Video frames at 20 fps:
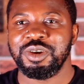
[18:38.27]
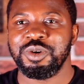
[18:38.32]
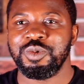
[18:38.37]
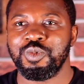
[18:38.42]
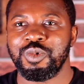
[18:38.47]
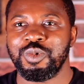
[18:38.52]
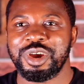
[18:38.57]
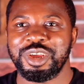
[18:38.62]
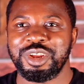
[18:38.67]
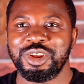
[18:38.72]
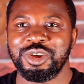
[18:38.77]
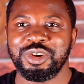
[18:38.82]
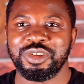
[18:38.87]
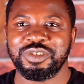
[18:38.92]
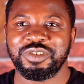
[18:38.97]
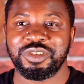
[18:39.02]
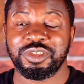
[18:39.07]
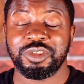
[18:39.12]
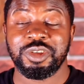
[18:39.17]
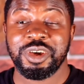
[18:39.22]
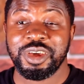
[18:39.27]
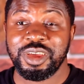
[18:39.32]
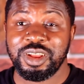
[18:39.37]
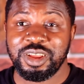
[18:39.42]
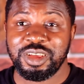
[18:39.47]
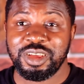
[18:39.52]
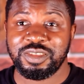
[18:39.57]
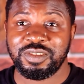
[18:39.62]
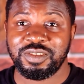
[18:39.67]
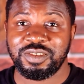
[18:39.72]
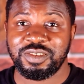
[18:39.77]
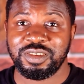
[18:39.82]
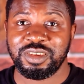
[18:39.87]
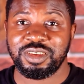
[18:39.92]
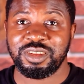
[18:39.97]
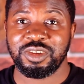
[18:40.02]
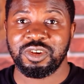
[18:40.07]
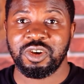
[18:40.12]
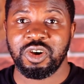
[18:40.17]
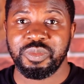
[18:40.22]
were not toilets
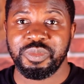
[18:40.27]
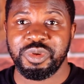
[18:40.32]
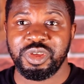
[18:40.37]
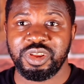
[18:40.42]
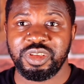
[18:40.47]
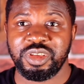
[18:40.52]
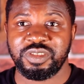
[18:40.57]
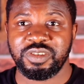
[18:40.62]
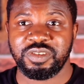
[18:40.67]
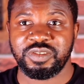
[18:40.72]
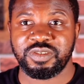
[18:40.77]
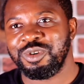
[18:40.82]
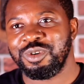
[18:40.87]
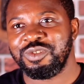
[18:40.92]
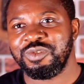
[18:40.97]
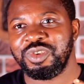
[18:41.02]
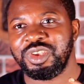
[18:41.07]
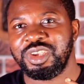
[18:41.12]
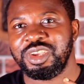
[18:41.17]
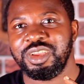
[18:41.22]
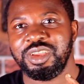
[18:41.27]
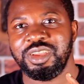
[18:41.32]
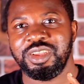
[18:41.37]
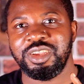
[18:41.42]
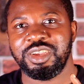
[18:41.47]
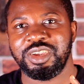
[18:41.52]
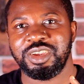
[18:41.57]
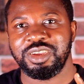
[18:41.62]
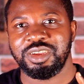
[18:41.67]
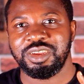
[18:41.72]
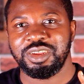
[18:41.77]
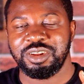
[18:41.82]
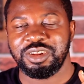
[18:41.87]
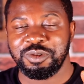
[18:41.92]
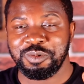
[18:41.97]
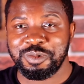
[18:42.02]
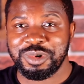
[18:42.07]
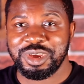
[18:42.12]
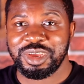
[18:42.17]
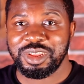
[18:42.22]
in the communities, but to change the
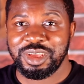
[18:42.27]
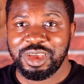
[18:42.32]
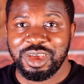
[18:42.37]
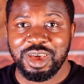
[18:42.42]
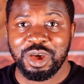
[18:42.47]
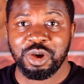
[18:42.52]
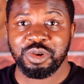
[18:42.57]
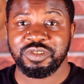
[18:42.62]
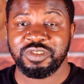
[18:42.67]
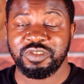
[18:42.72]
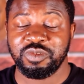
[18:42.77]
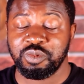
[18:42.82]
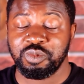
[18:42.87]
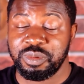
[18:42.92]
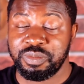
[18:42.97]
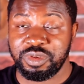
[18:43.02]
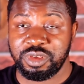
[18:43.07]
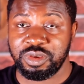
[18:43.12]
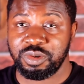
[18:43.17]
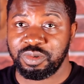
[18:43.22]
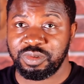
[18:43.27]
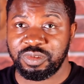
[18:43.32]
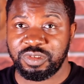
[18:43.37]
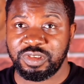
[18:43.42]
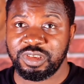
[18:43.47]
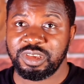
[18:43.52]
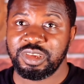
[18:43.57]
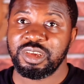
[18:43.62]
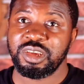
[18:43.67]
way their houses were built.